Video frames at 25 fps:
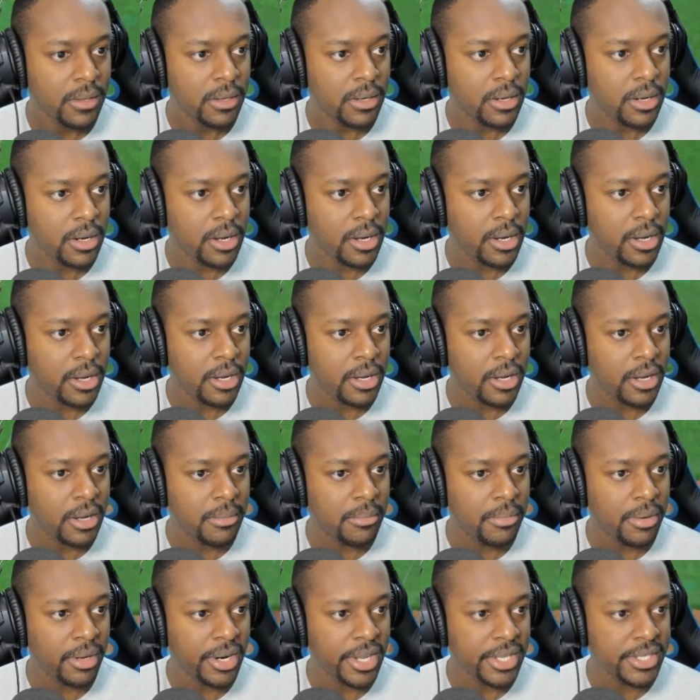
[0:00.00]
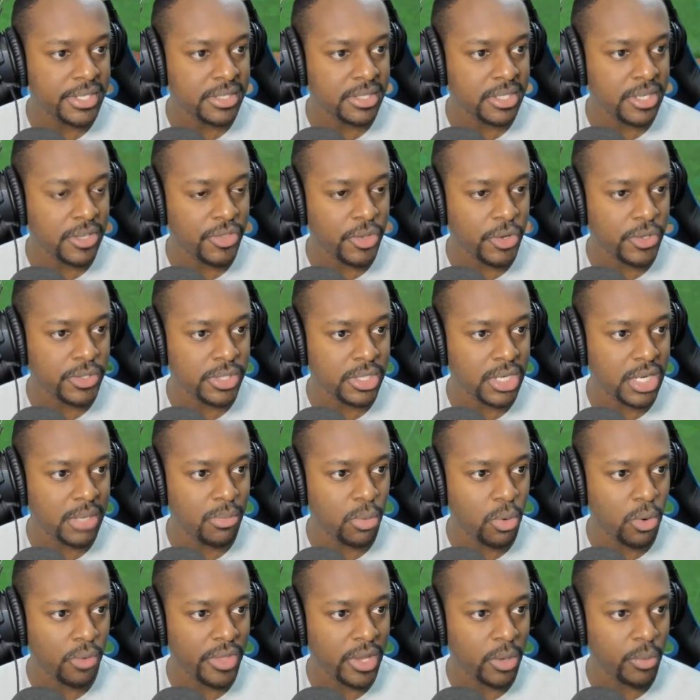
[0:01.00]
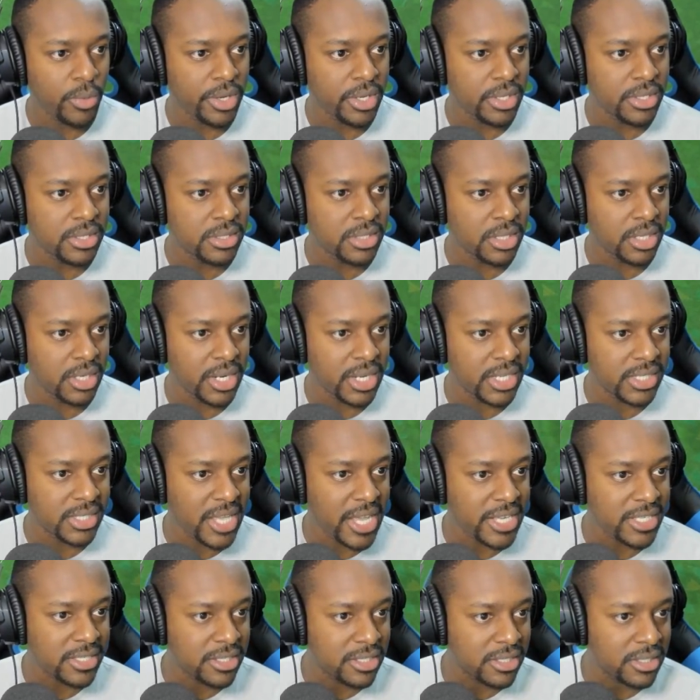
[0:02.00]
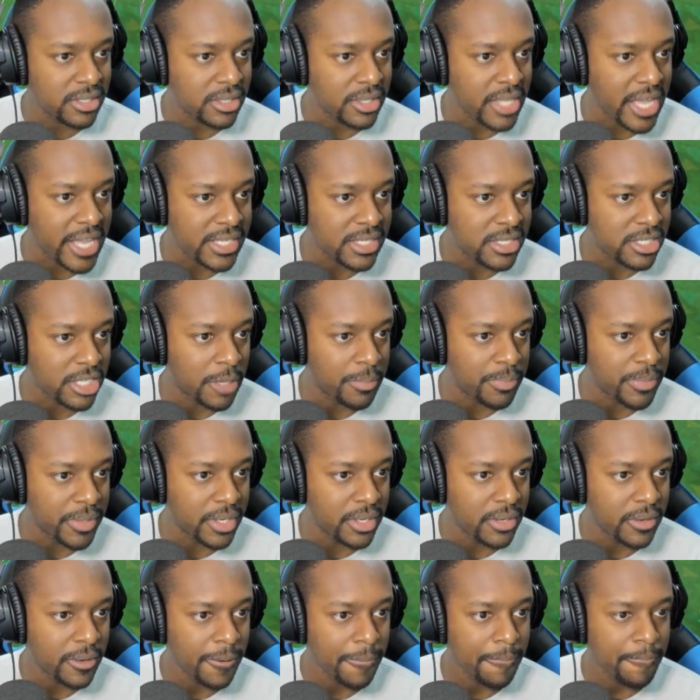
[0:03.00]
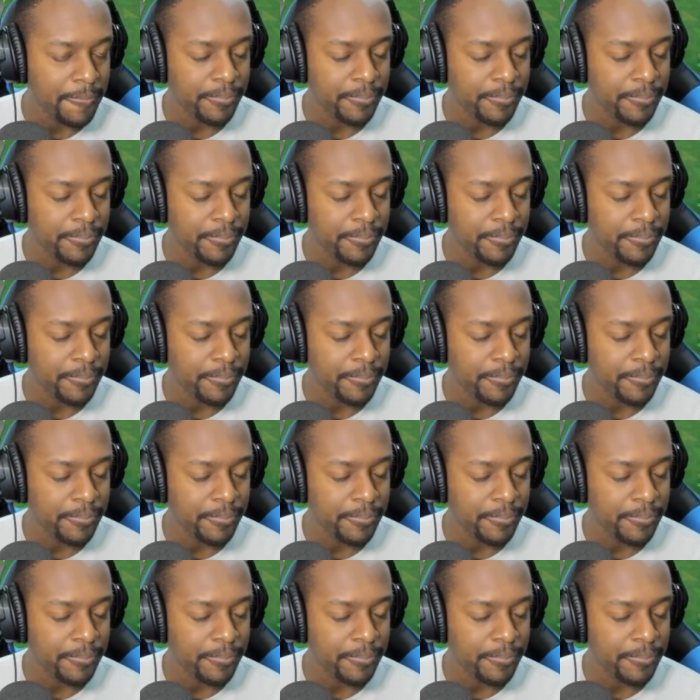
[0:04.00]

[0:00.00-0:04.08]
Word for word: Um, but let's see if there's any more that we can see. That's, that's something.